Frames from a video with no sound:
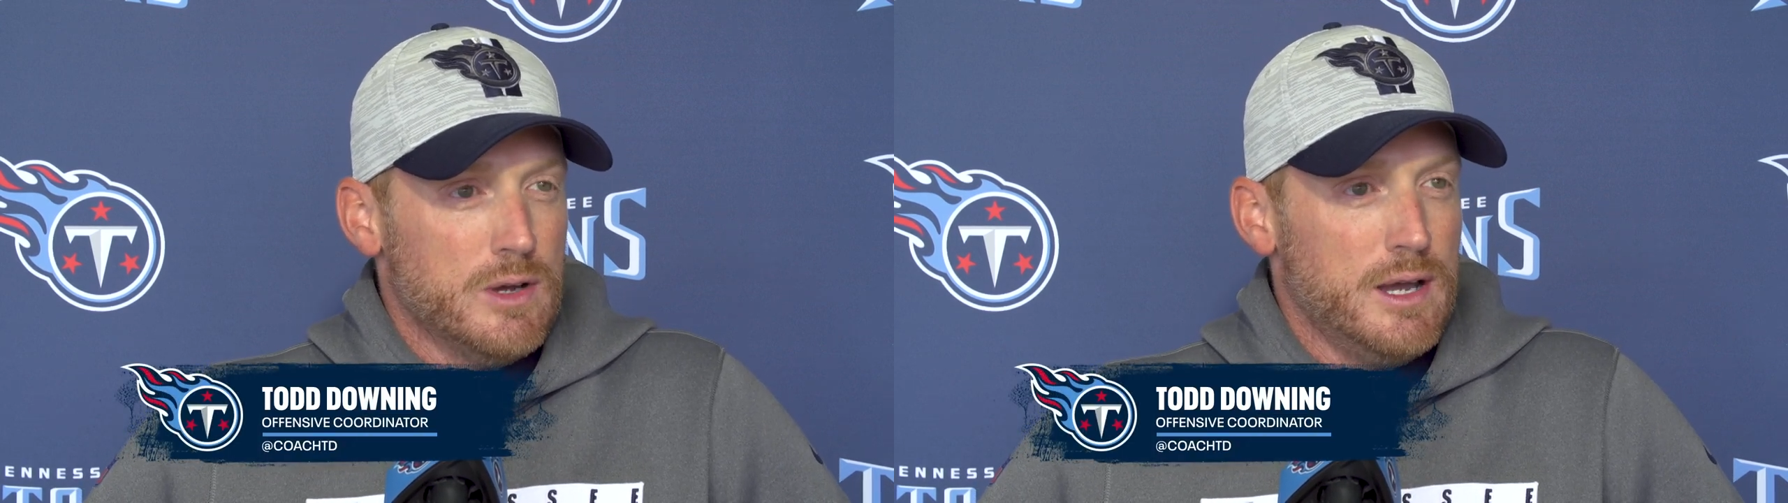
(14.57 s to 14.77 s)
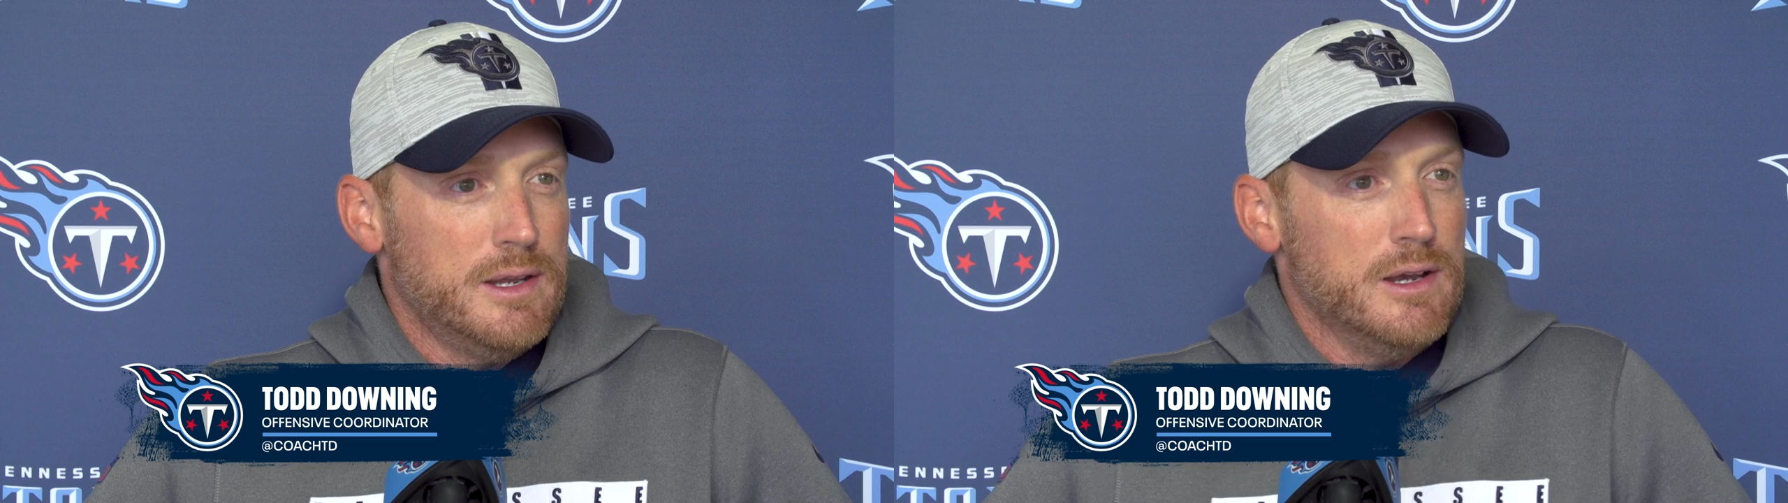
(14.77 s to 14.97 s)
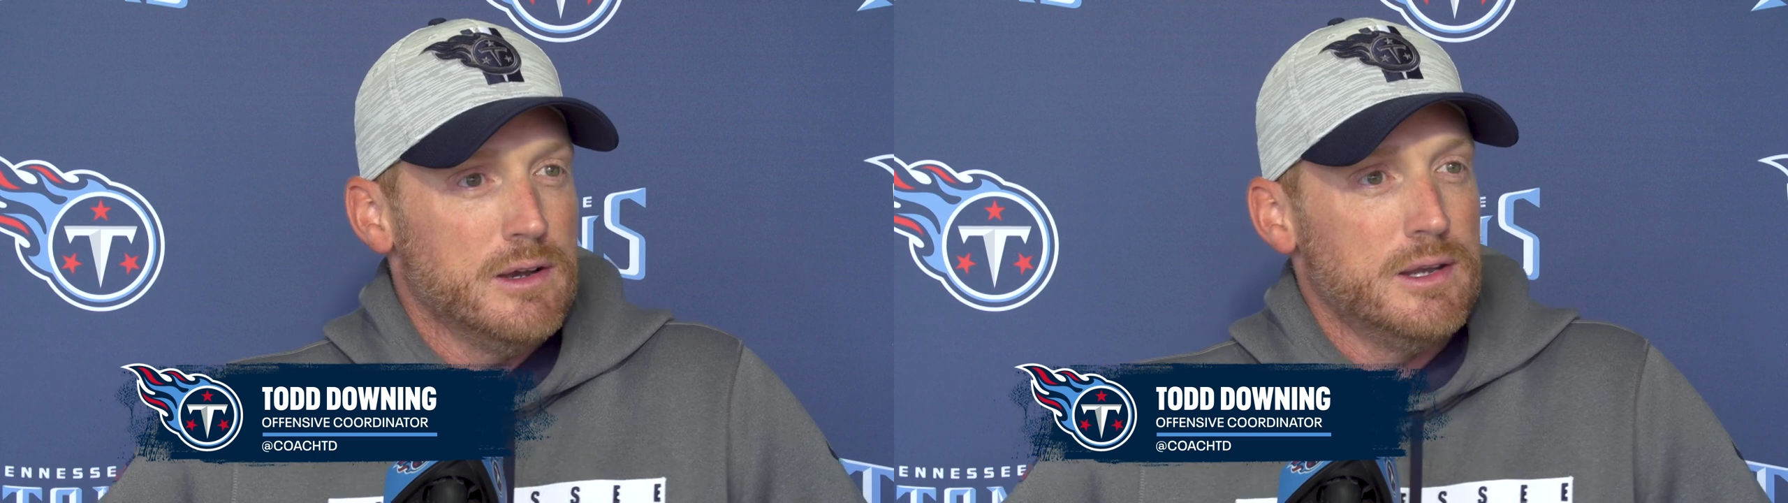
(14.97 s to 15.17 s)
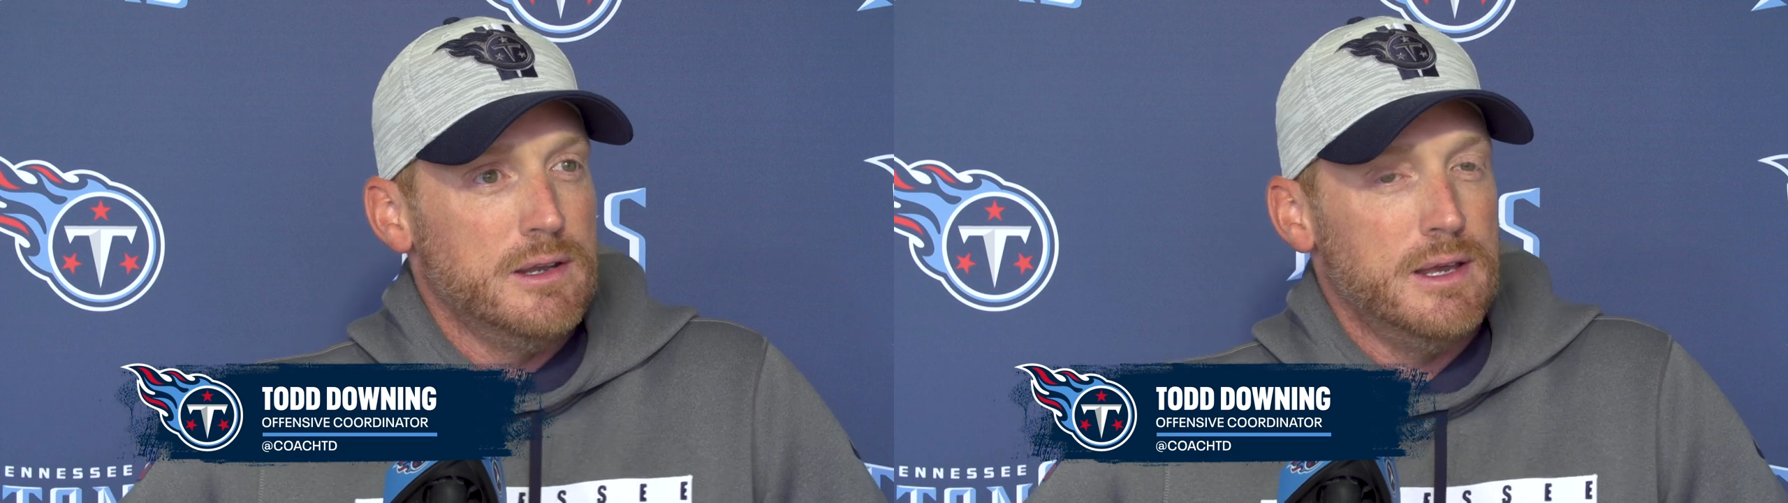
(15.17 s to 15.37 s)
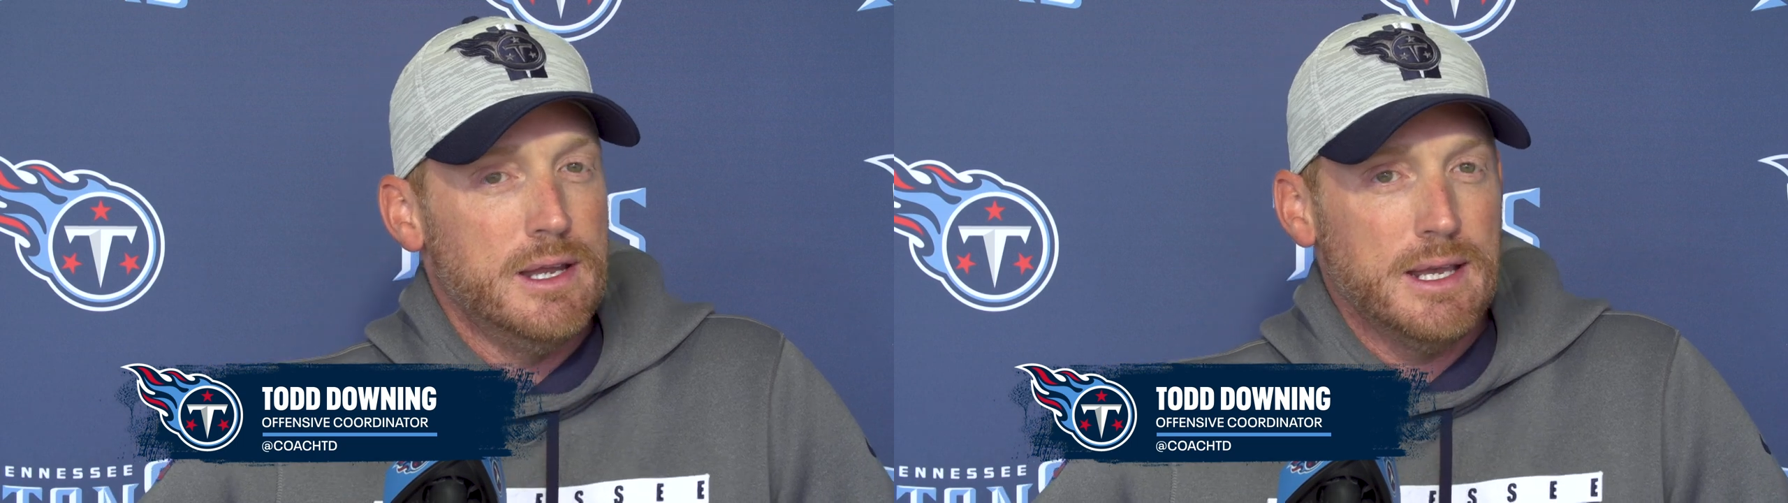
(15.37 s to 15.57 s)
around here, and
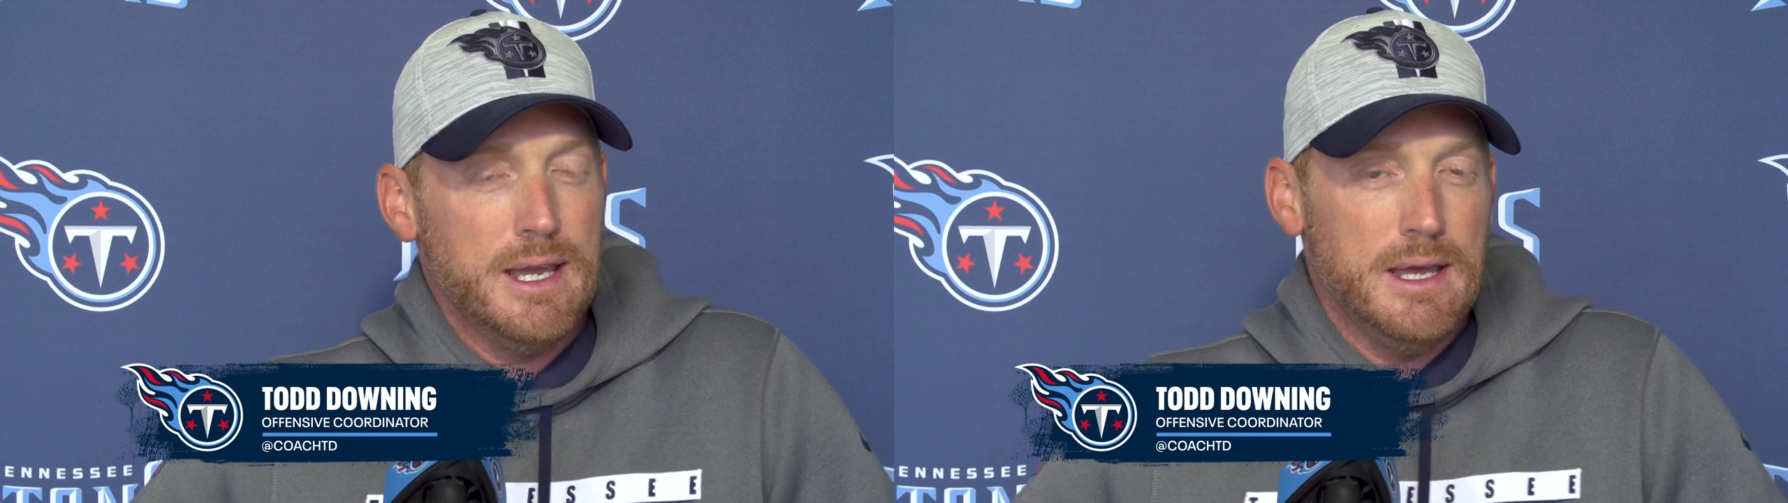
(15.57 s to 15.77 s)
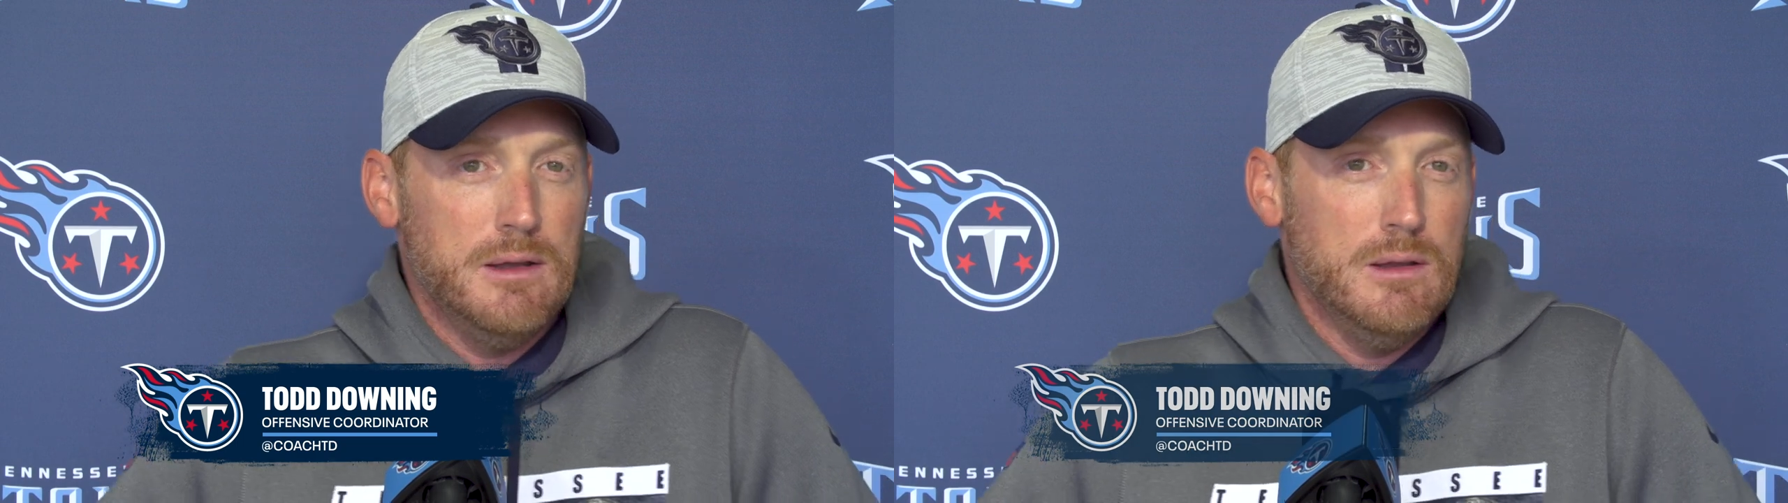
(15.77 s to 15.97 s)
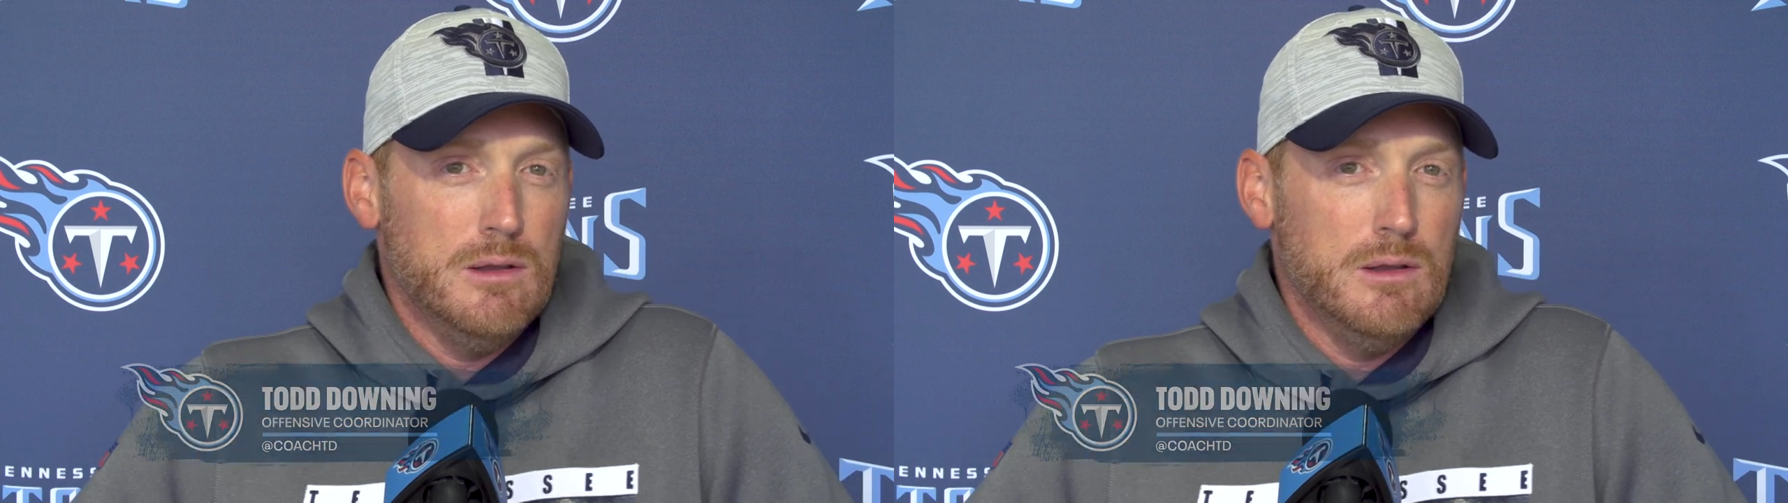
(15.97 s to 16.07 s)
again,